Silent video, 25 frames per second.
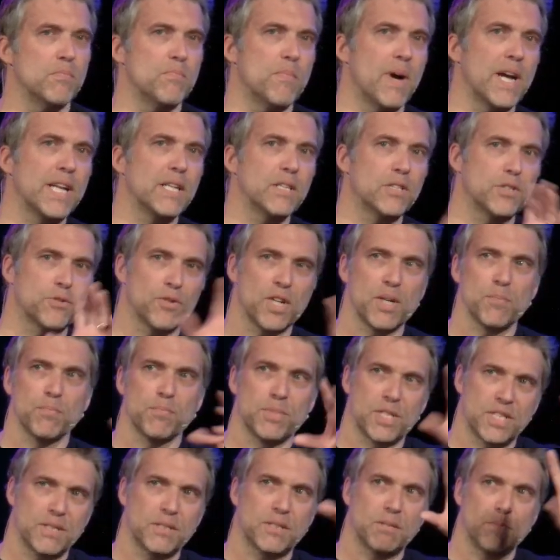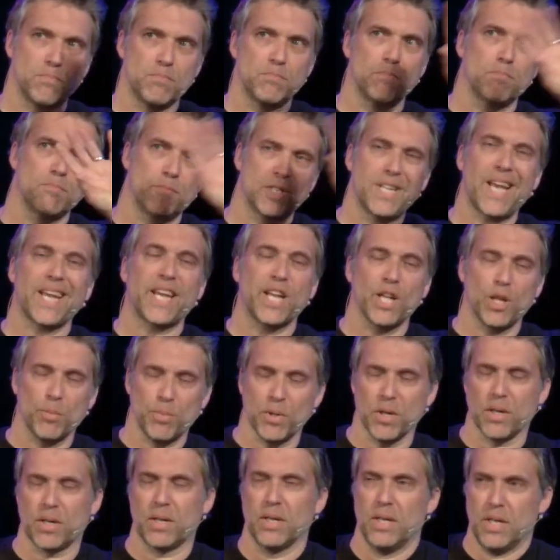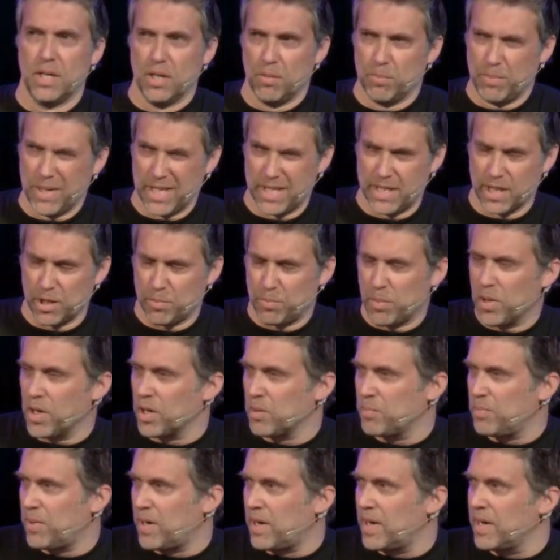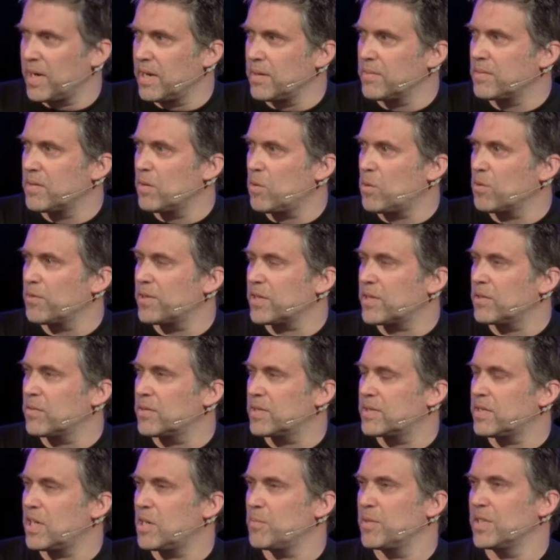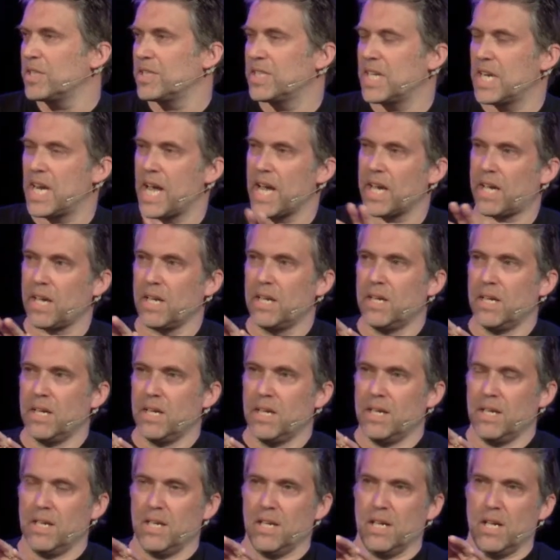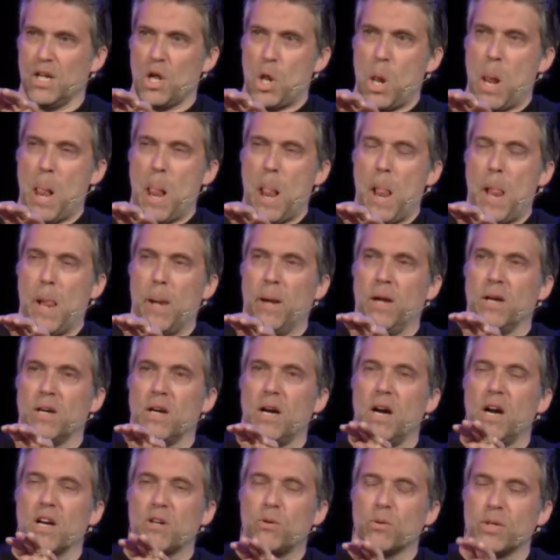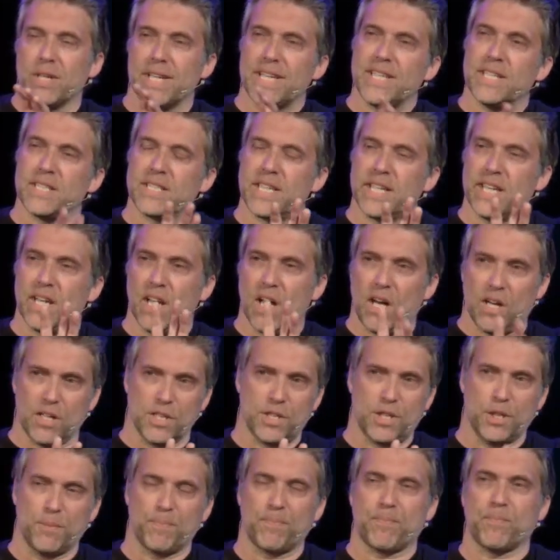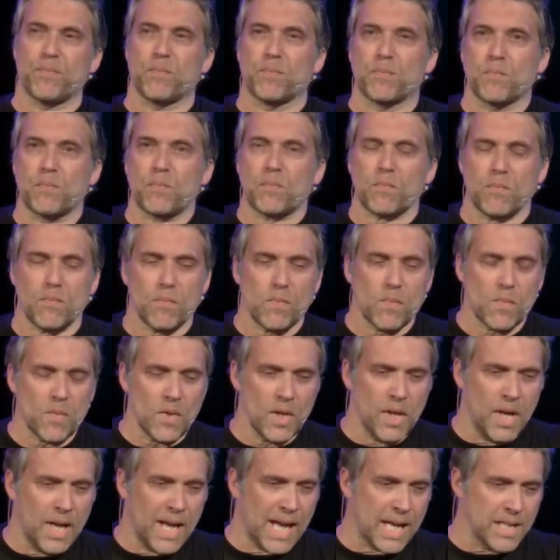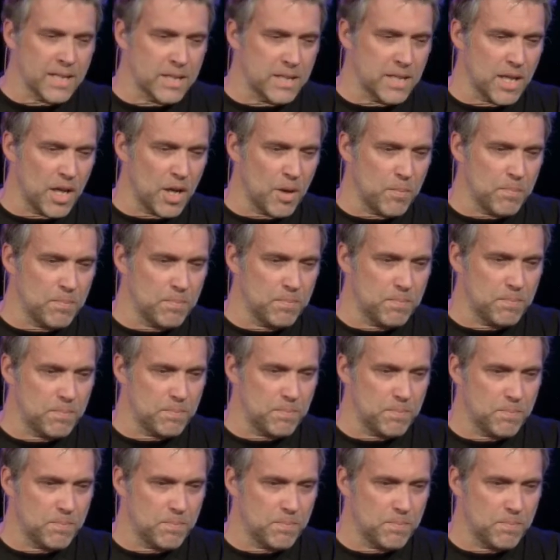mainstream secular book, business book by an author called Simon Sinek, uh, called Leaders Eat Last. And um,